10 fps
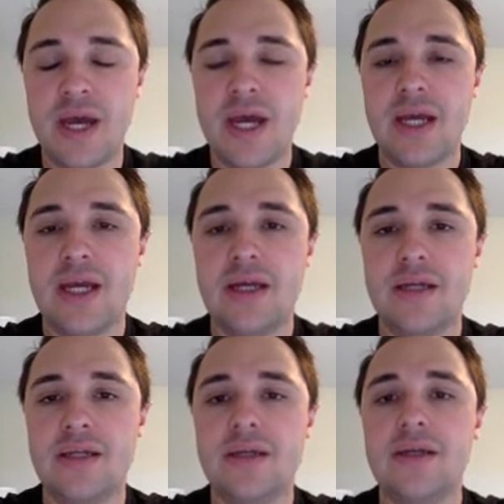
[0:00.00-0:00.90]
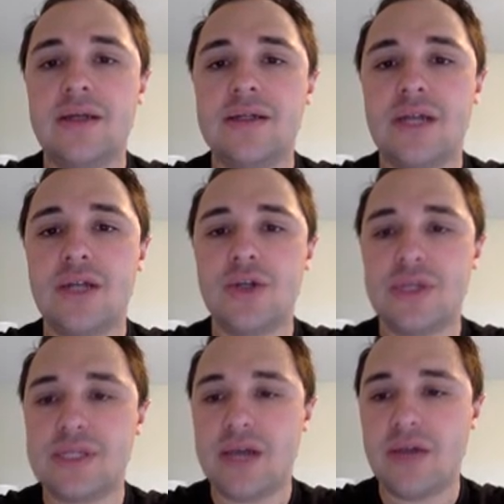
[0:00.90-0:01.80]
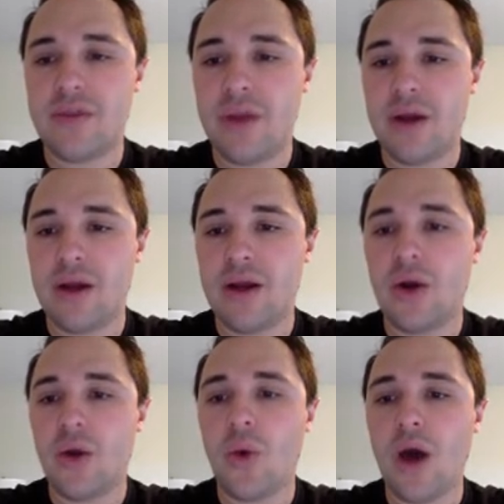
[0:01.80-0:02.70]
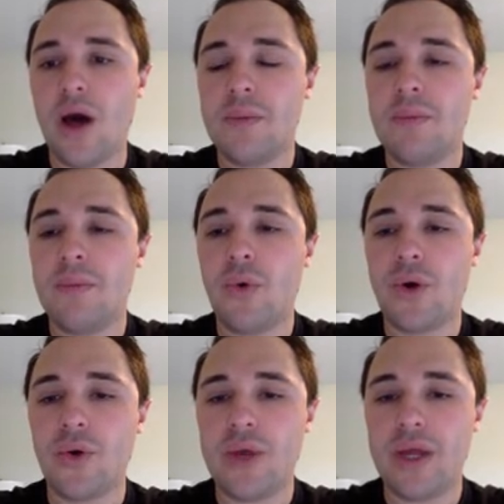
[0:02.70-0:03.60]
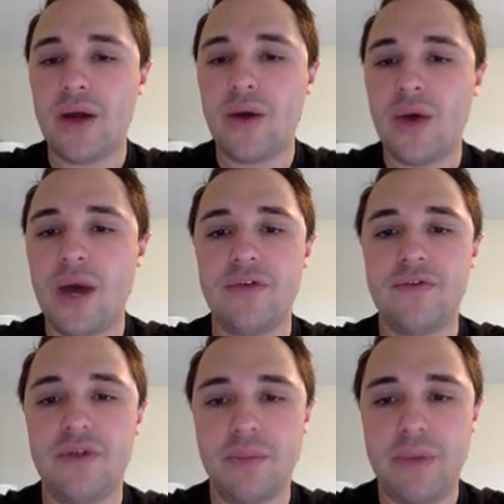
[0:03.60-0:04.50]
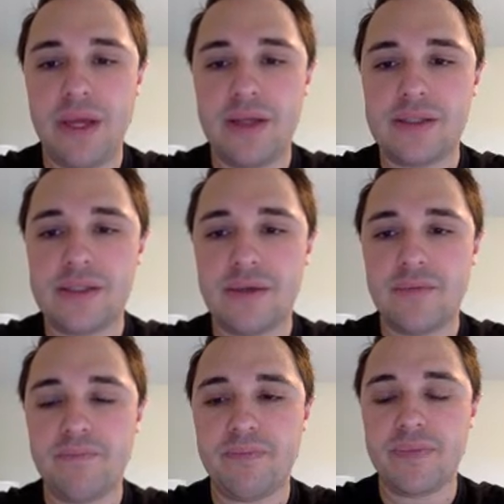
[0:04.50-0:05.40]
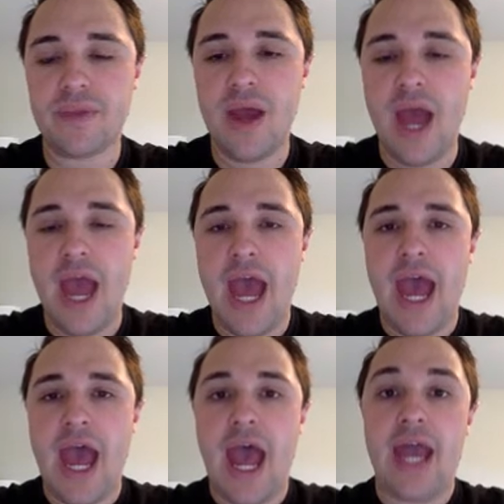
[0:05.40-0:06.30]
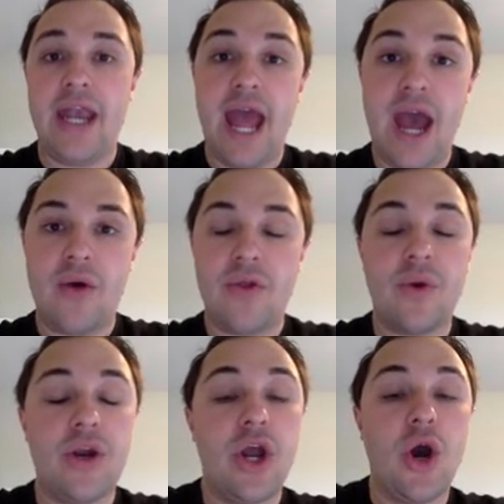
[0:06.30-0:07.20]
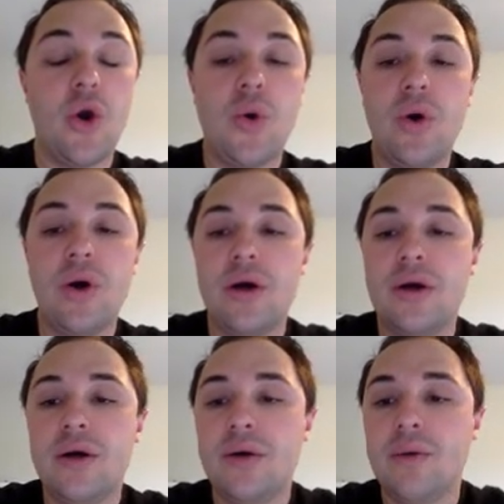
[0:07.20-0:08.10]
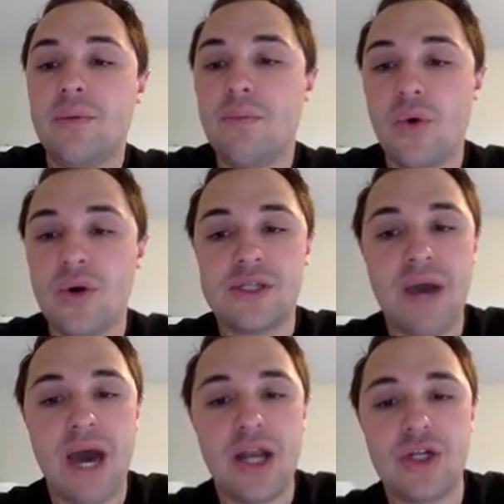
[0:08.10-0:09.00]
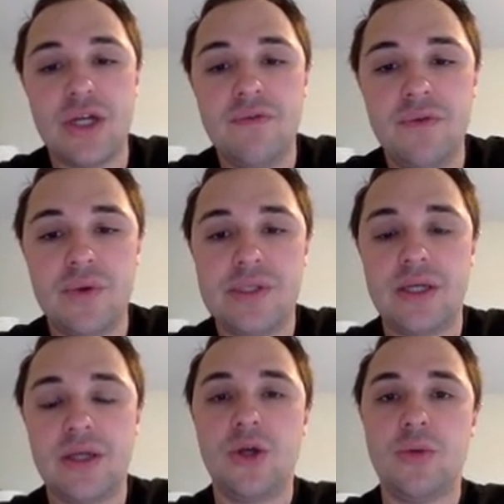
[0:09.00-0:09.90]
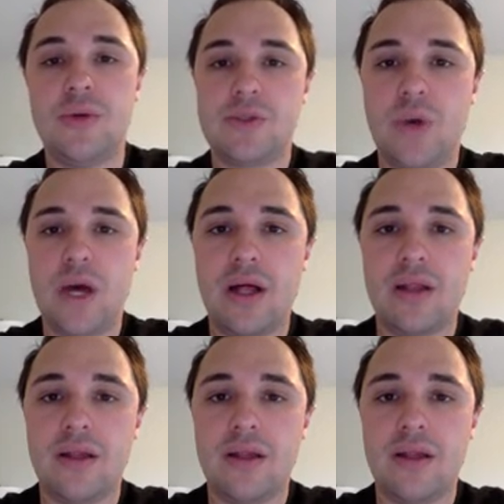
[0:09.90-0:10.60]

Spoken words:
in Central and South America, Guam, Puerto Rico, and the Philippines. And now there were no more Spanish influence in Cuba as well.